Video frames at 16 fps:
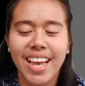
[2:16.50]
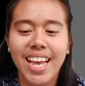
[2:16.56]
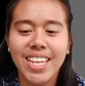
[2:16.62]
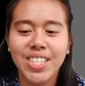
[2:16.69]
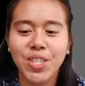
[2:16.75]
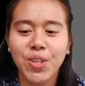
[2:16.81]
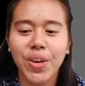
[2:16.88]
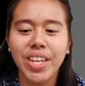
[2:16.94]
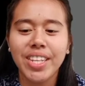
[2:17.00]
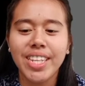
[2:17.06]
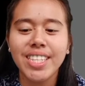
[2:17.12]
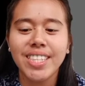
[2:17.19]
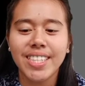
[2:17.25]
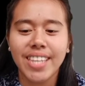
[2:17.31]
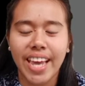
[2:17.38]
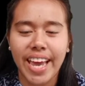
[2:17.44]
So in
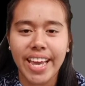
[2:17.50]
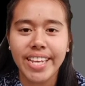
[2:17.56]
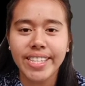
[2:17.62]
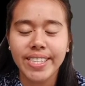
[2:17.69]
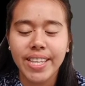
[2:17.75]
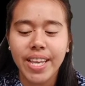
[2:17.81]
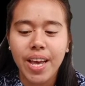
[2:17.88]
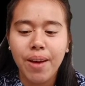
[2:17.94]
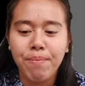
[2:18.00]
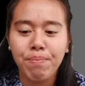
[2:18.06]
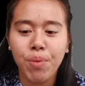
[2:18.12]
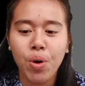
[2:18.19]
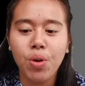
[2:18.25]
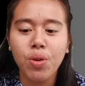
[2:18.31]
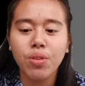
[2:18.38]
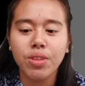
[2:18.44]
this case,
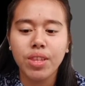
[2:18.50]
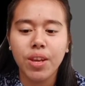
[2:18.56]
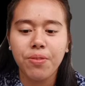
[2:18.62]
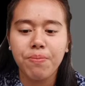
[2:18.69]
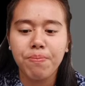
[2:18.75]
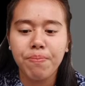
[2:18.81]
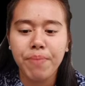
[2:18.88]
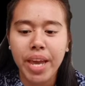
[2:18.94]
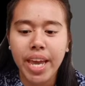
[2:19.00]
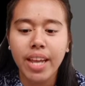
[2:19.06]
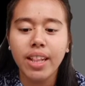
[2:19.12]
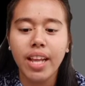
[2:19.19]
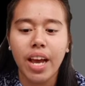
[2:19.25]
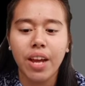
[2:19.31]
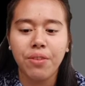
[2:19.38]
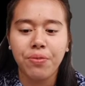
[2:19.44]
both the male
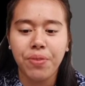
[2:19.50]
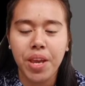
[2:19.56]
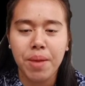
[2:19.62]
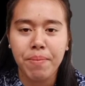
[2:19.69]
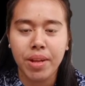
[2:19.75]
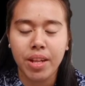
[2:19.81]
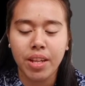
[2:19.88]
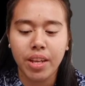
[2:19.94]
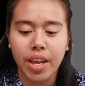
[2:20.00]
and female